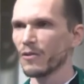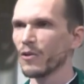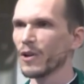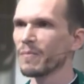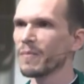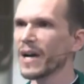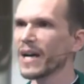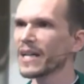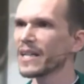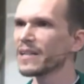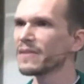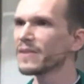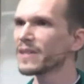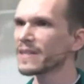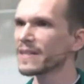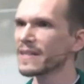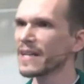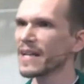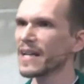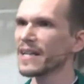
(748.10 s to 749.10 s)
We might
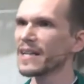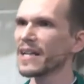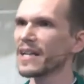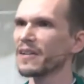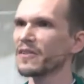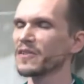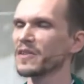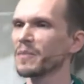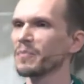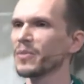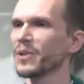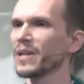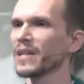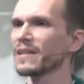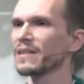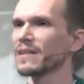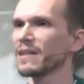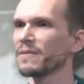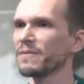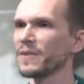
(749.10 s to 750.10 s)
even say that it was a
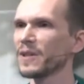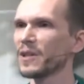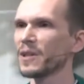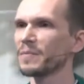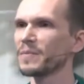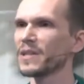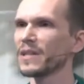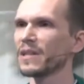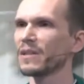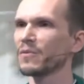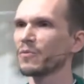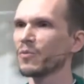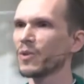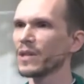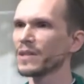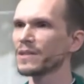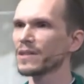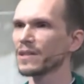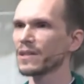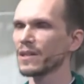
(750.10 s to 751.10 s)
place that Philip didn't
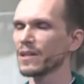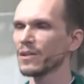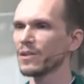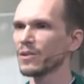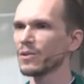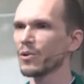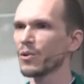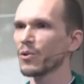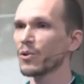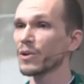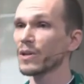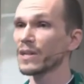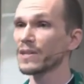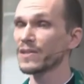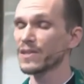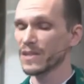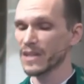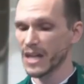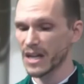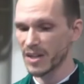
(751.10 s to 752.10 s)
want to go, or a
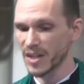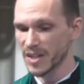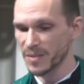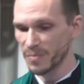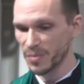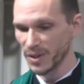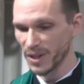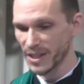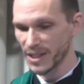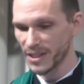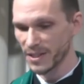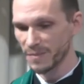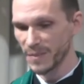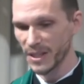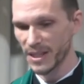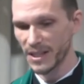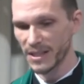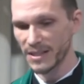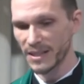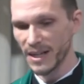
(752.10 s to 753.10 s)
scary place,
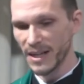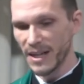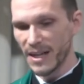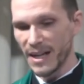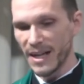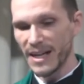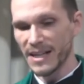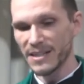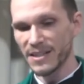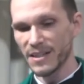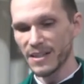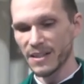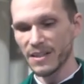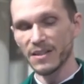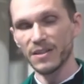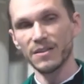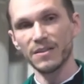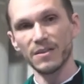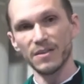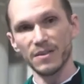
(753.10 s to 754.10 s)
because as
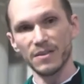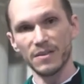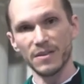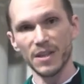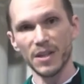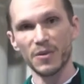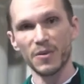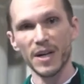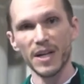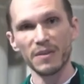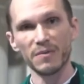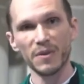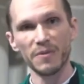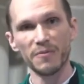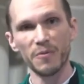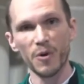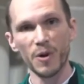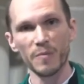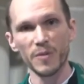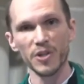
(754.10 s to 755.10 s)
the great
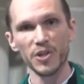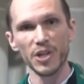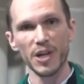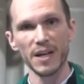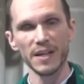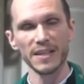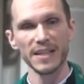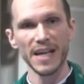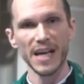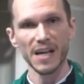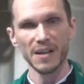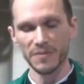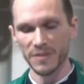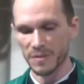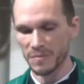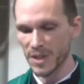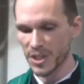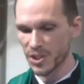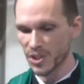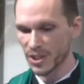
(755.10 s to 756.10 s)
reformer John
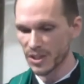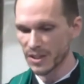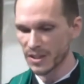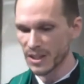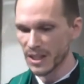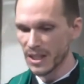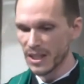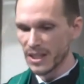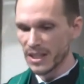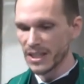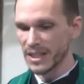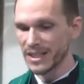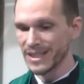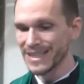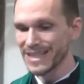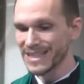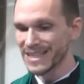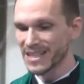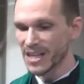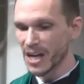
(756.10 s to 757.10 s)
Calvin mentioned in
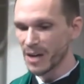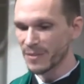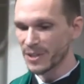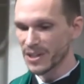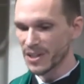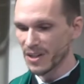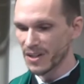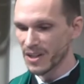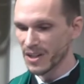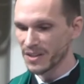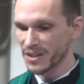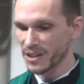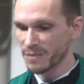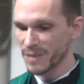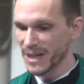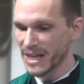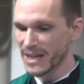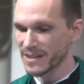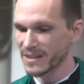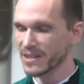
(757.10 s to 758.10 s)
his commentary on
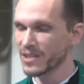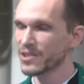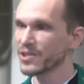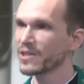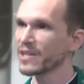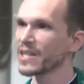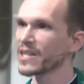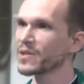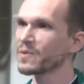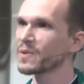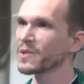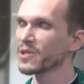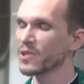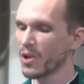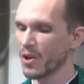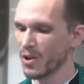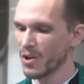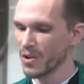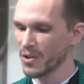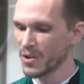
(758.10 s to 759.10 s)
this passage, this was
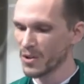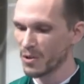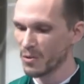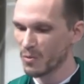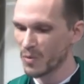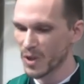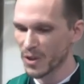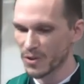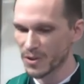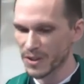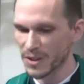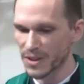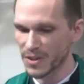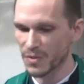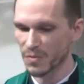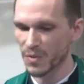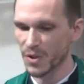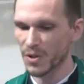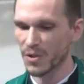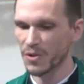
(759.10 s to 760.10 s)
called a
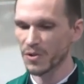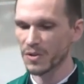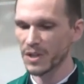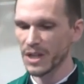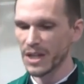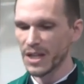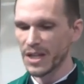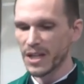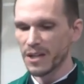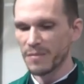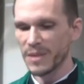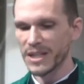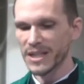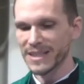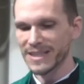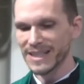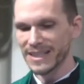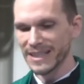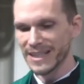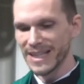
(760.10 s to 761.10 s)
wilderness road
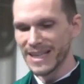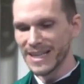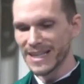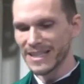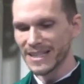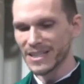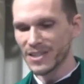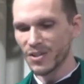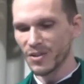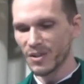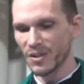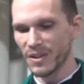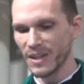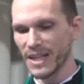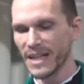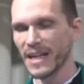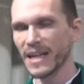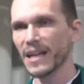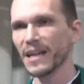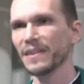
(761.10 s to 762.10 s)
because it led into a
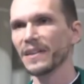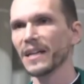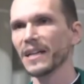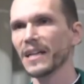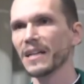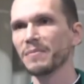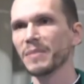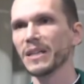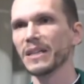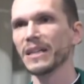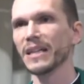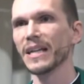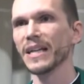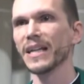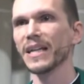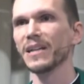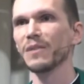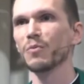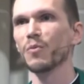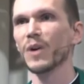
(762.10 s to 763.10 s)
land that had been
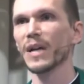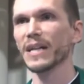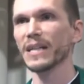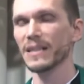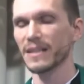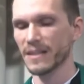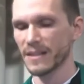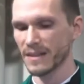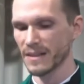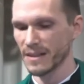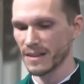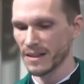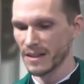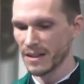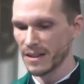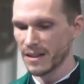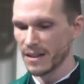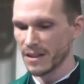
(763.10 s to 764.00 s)
laid waste